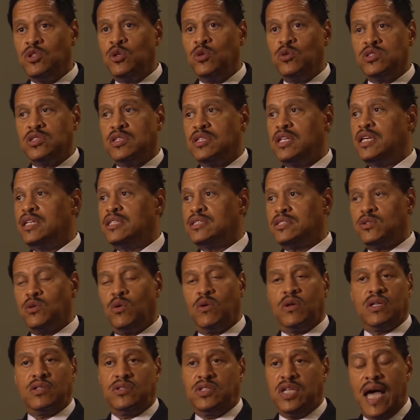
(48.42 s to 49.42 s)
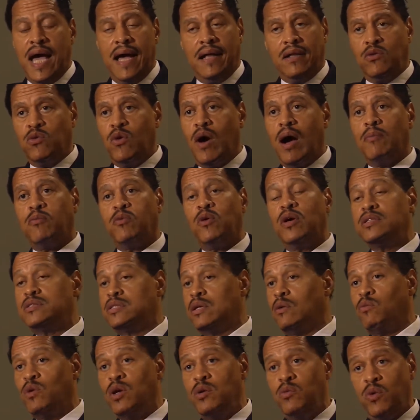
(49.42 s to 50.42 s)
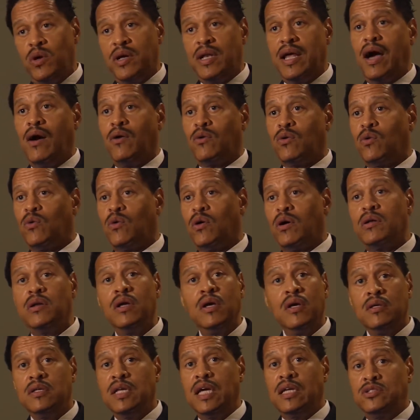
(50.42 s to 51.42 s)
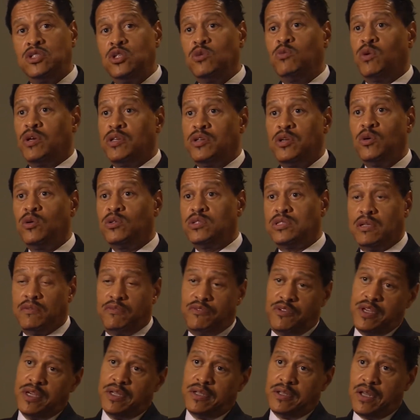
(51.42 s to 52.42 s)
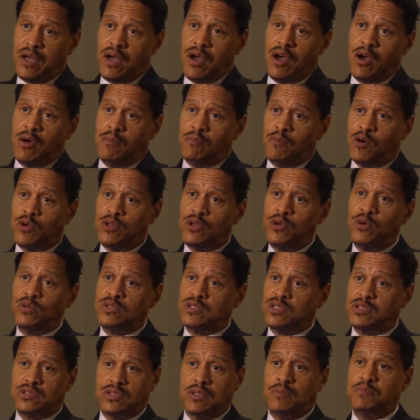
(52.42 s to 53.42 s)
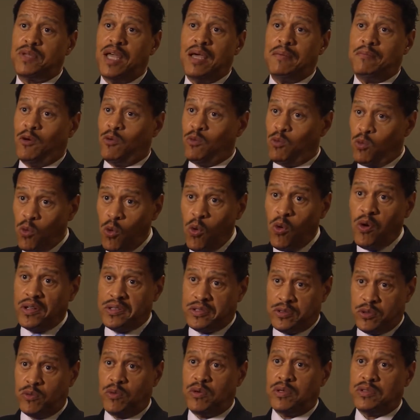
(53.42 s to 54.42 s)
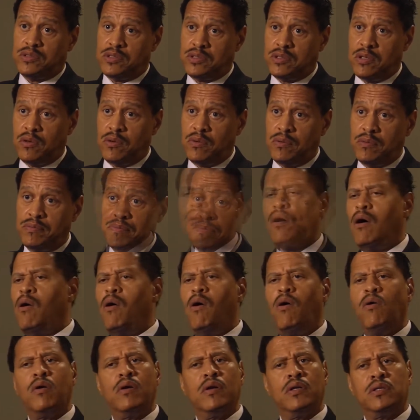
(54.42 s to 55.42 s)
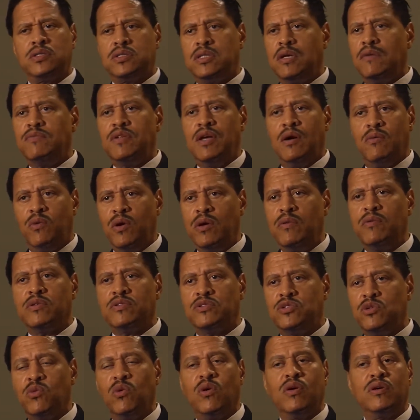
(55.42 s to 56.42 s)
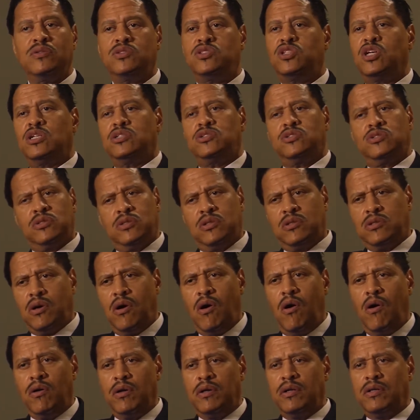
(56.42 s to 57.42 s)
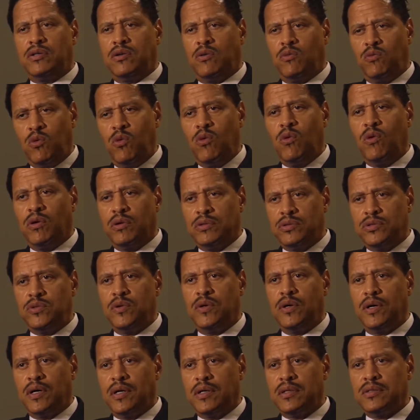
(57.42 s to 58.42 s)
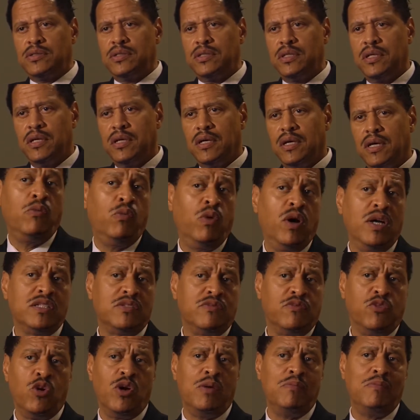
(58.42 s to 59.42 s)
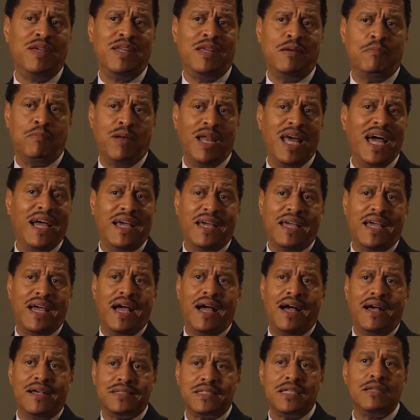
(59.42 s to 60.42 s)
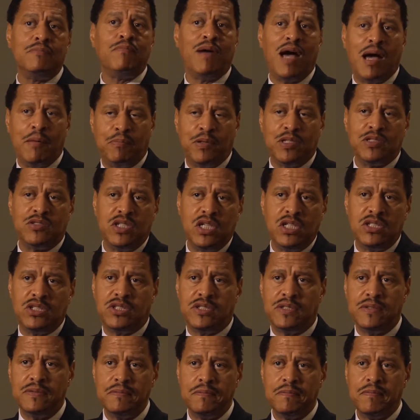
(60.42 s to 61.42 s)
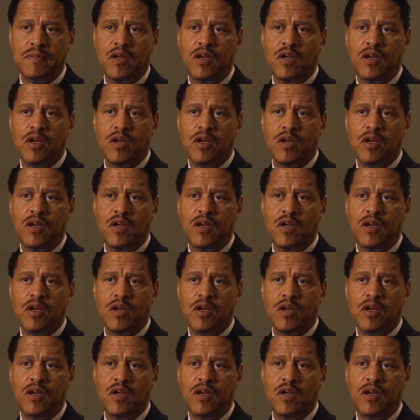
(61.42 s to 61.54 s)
Using these sort of tactical operations that we went out on that you would use in Vietnam or using some type of war torn zone. And all of the stuff that we were doing, just calling it the war on drugs. And it wasn't very many black guys in my position.